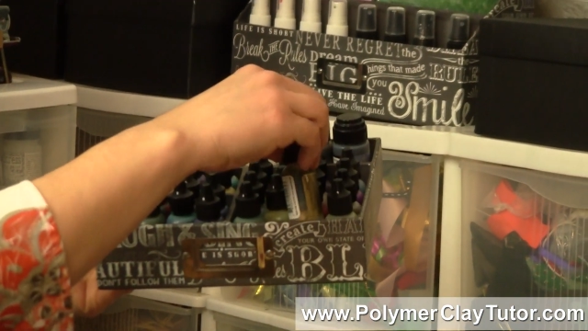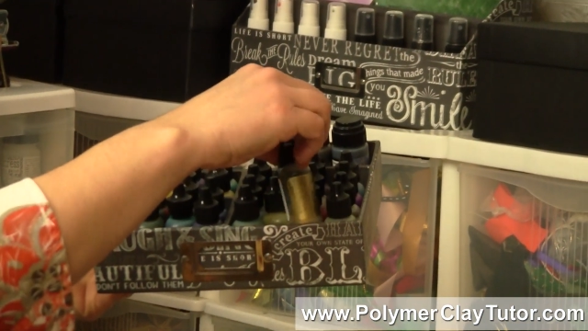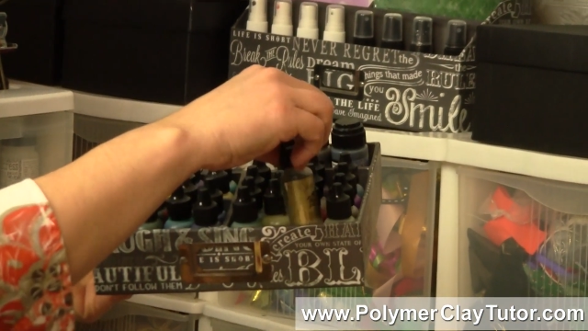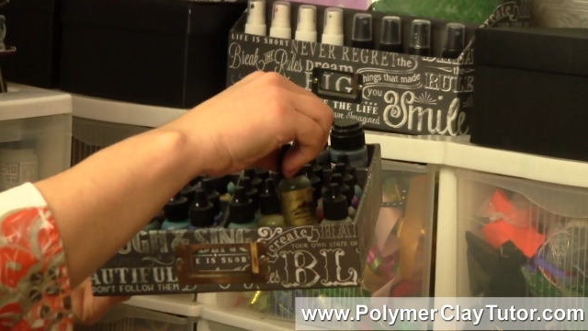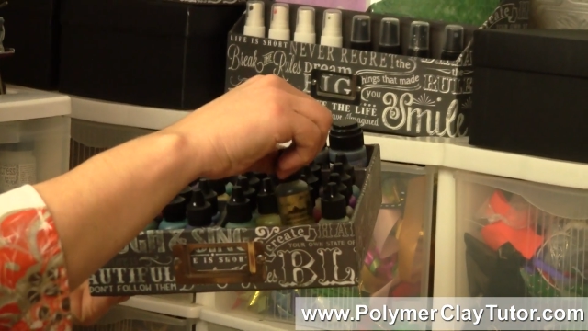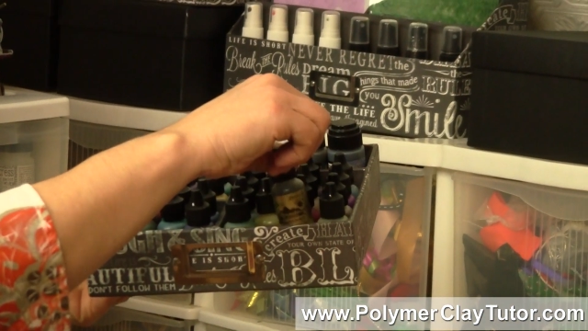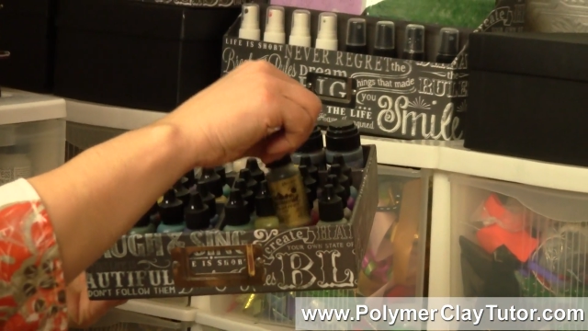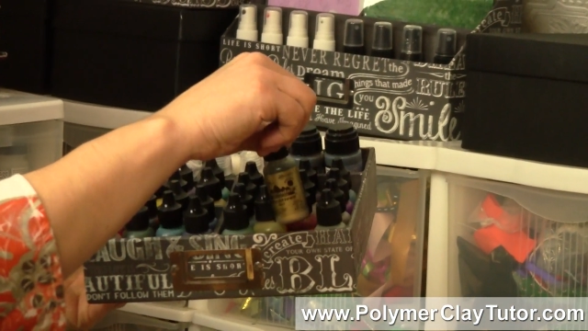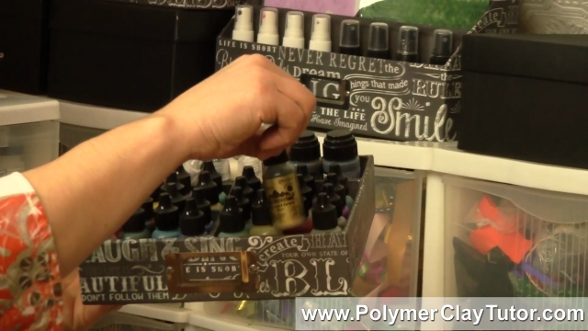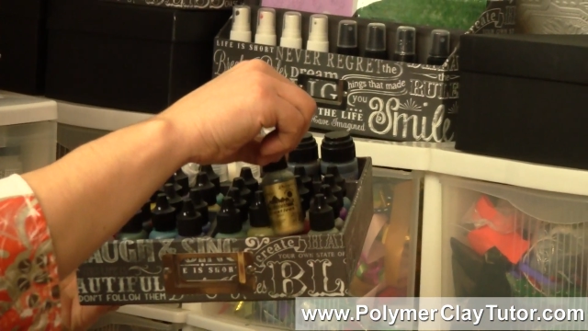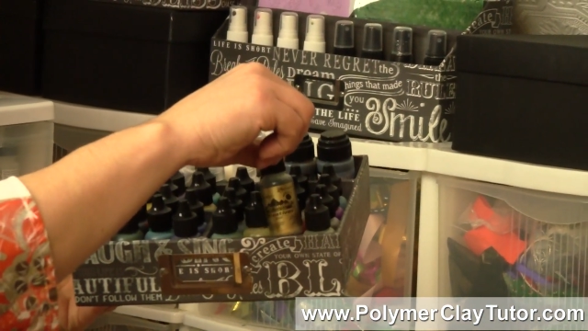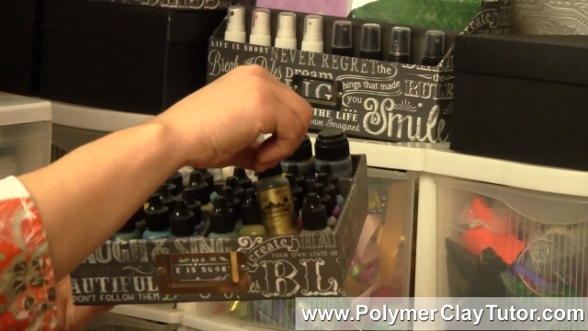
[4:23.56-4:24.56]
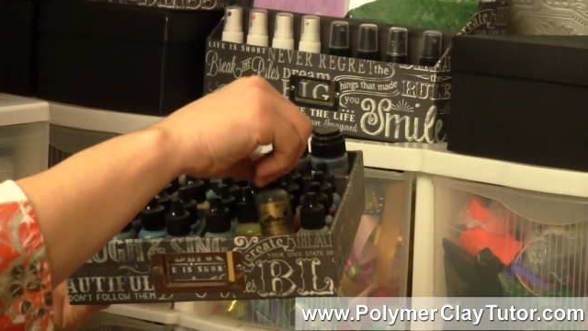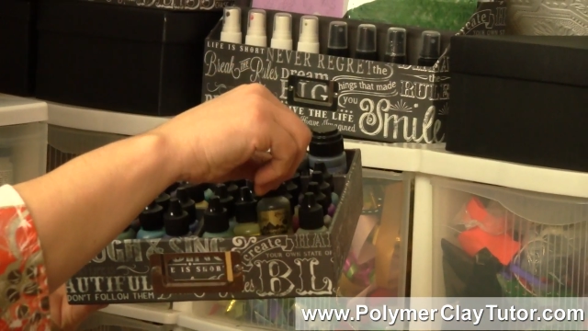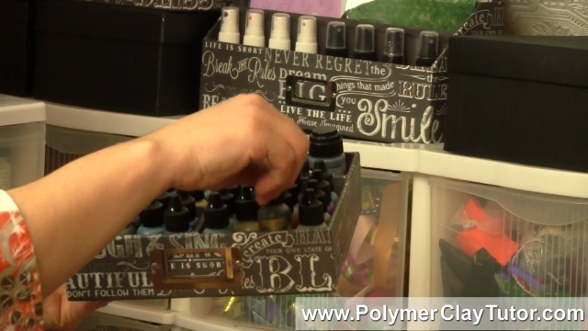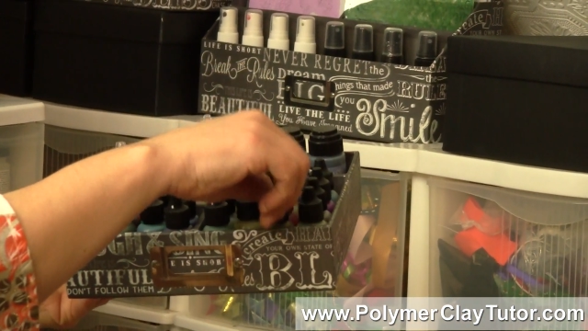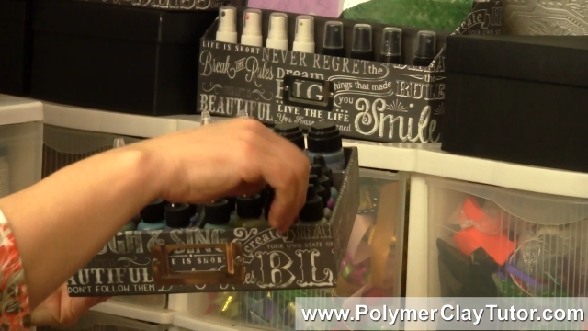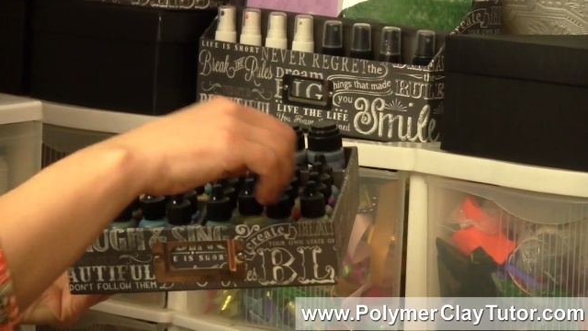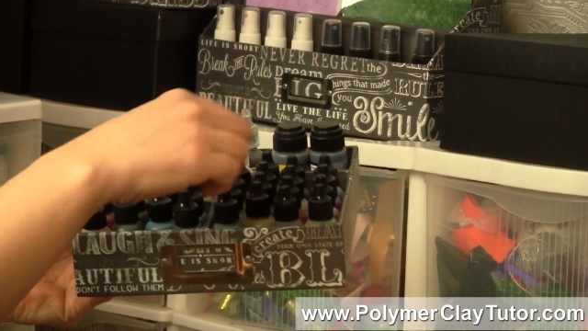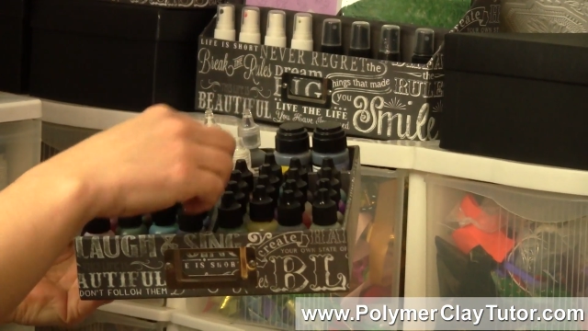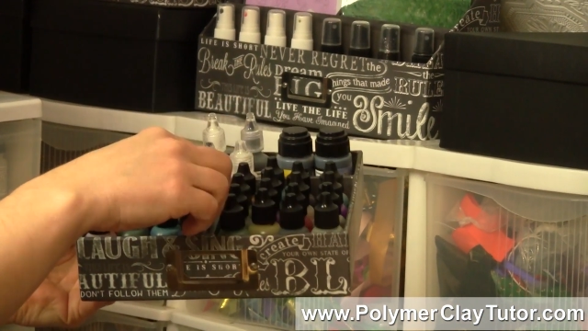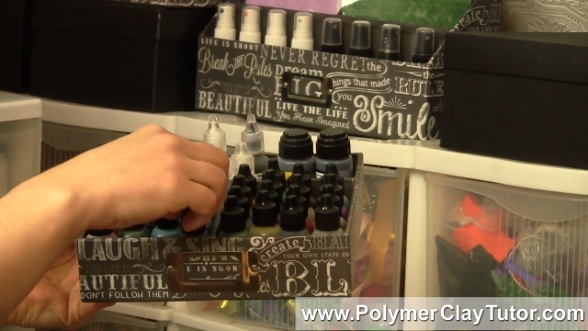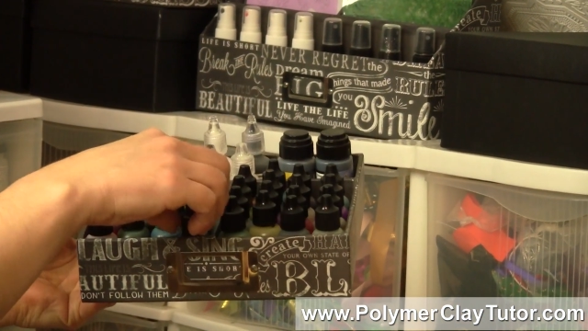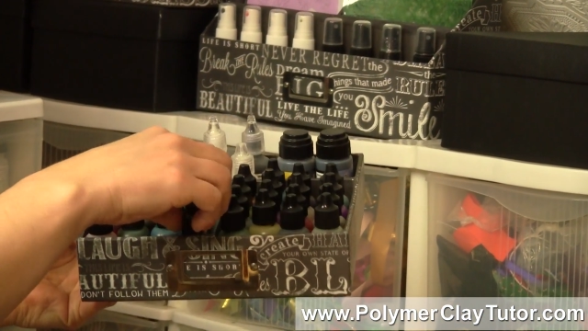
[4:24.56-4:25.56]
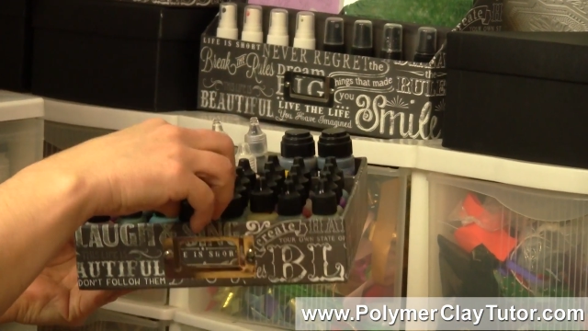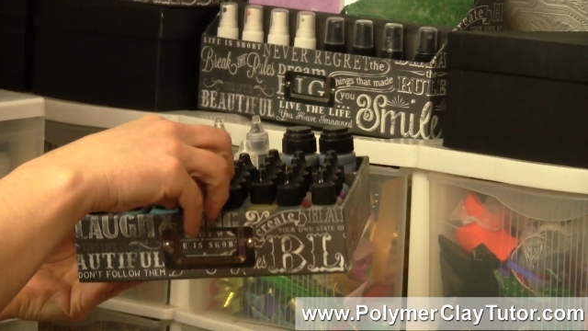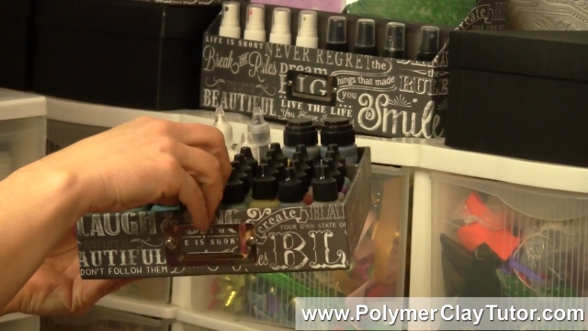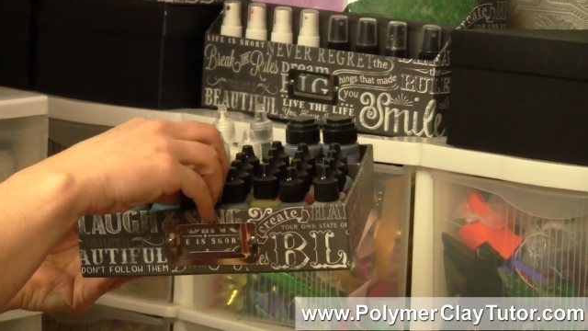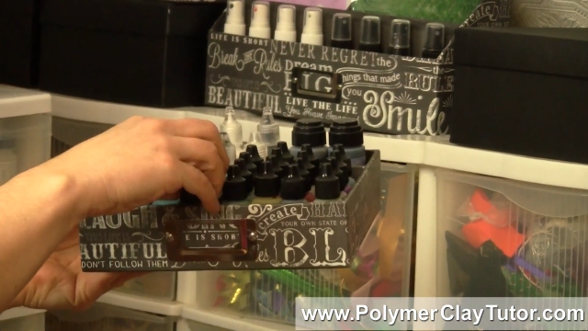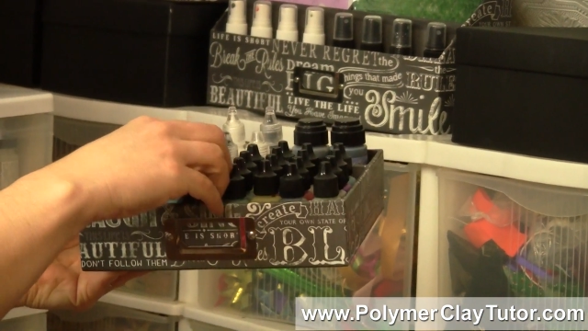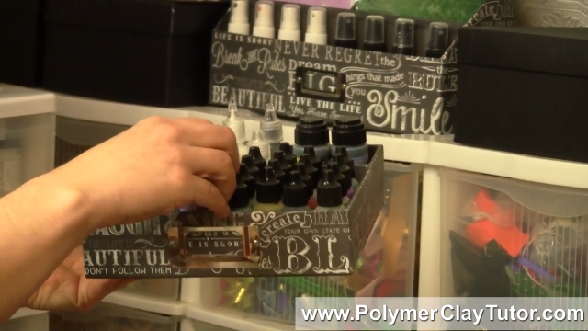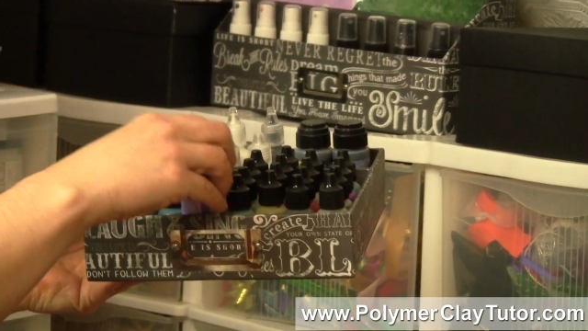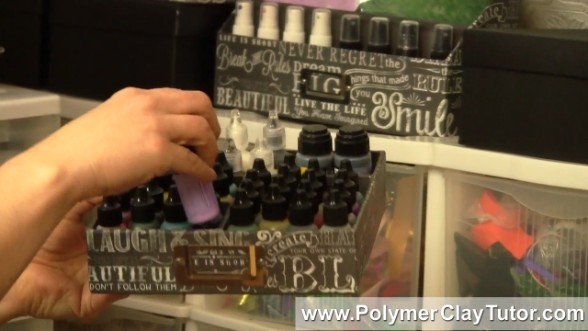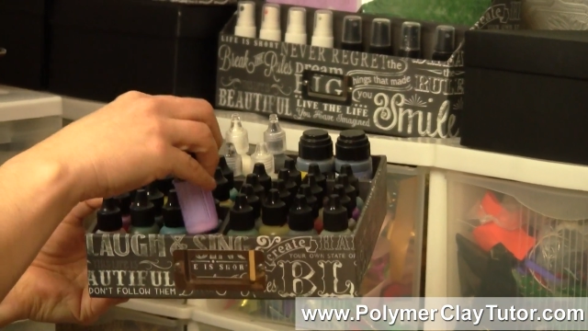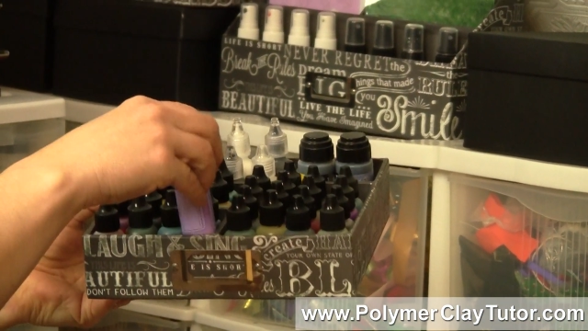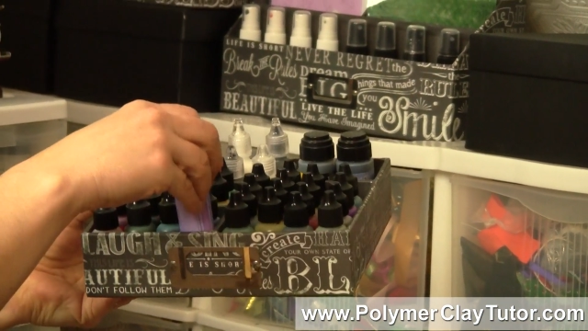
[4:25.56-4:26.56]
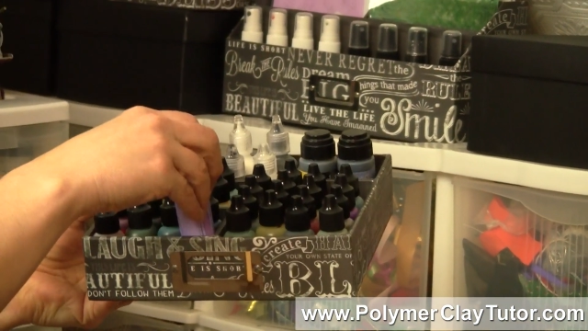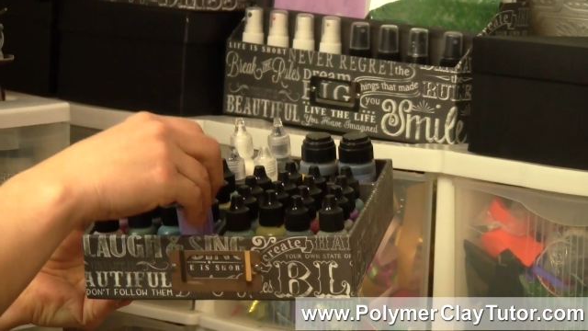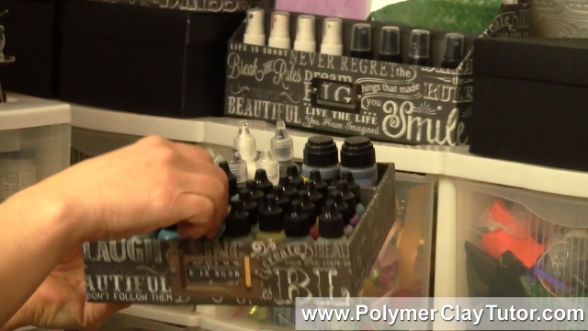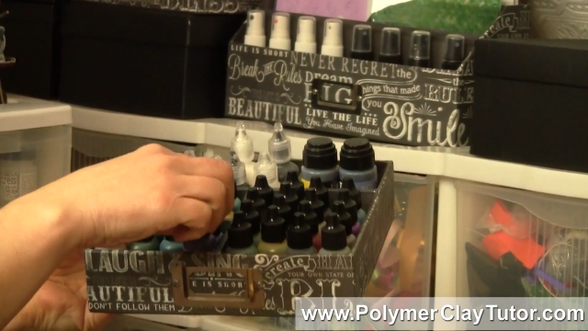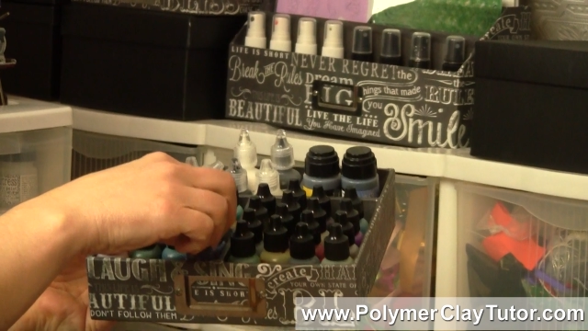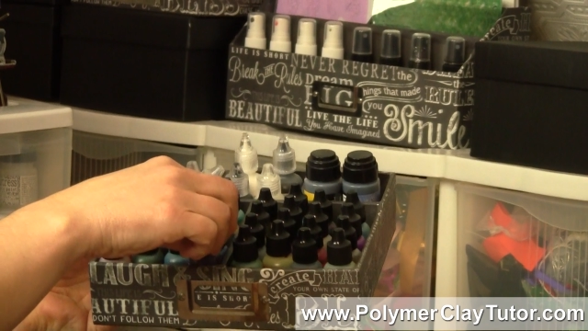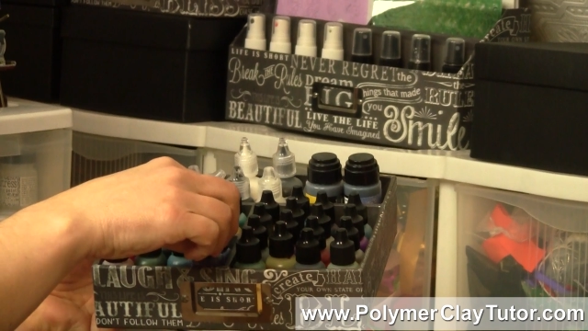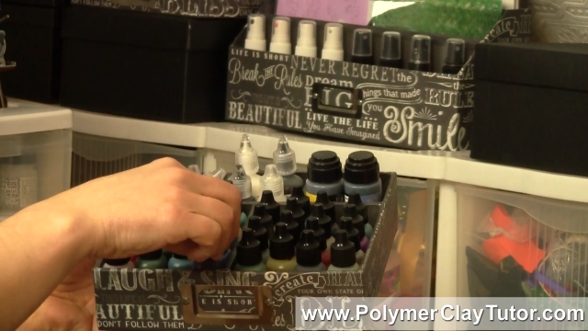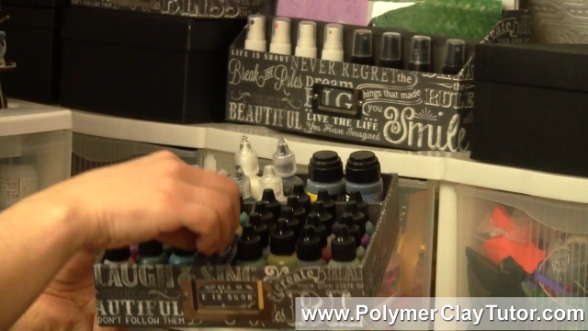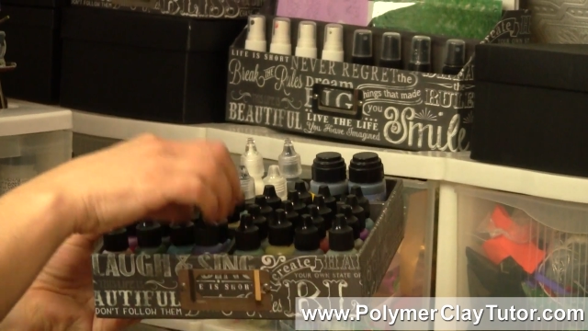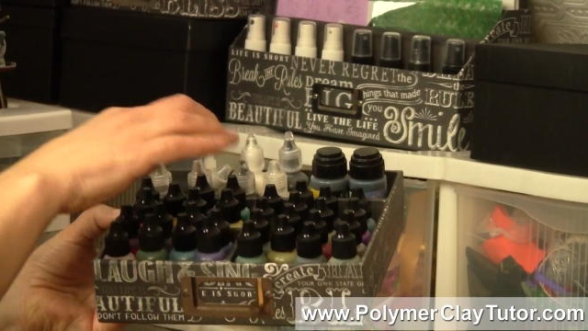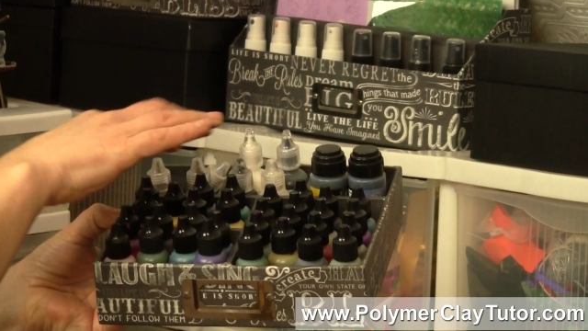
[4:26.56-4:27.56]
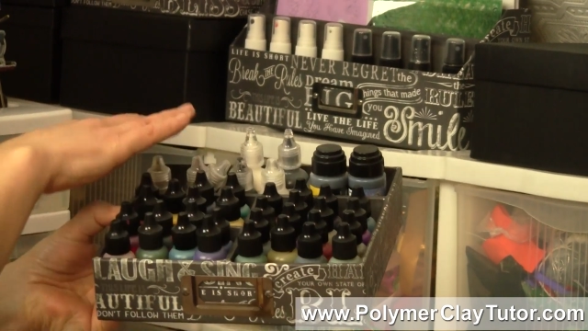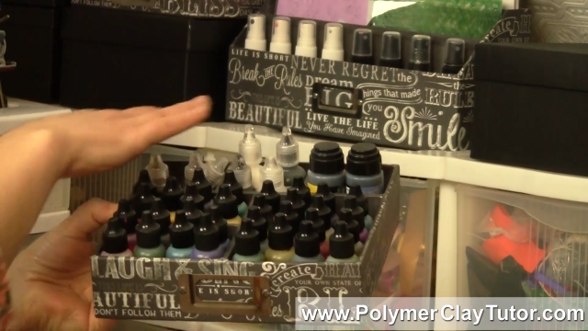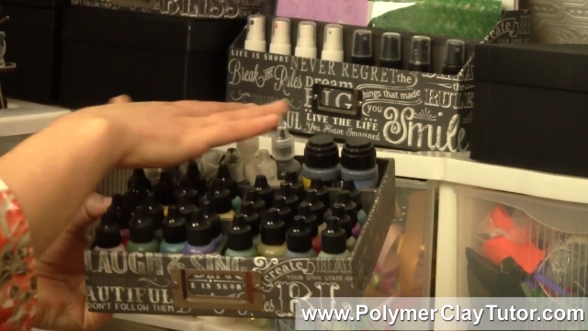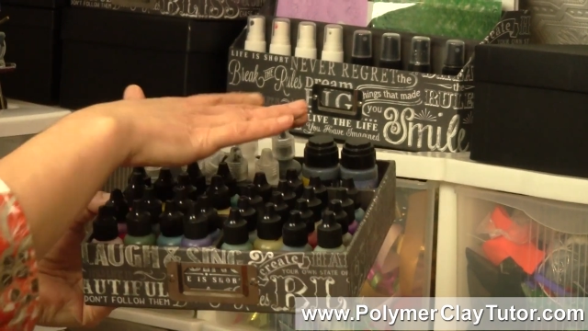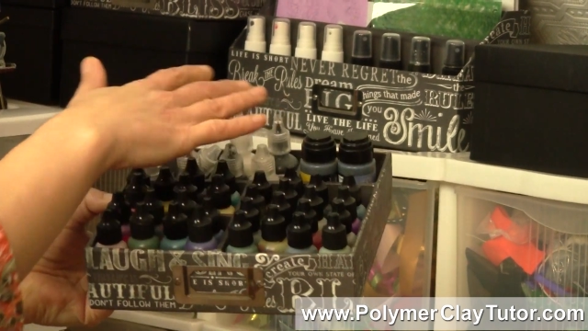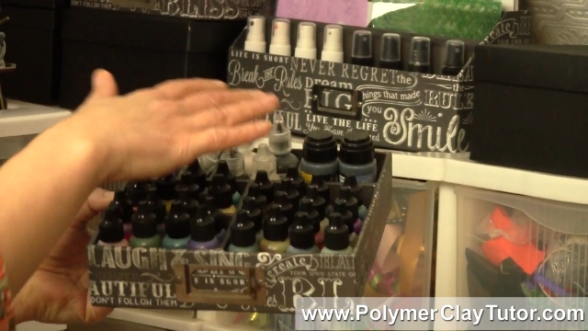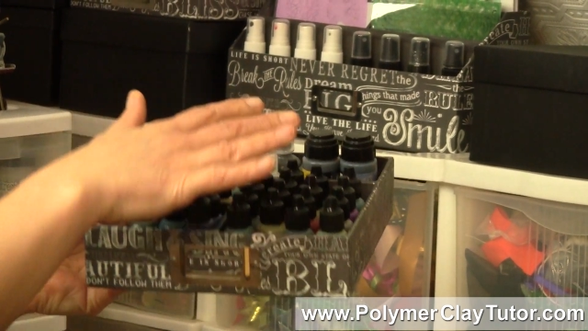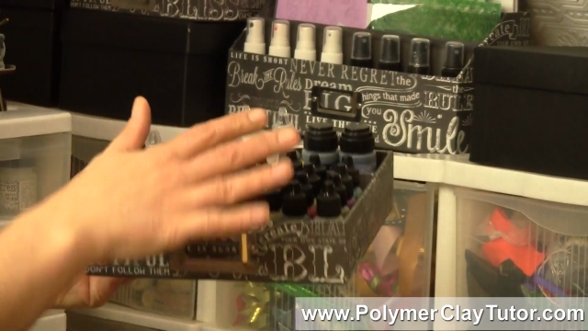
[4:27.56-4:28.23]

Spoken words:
(no speaker visible)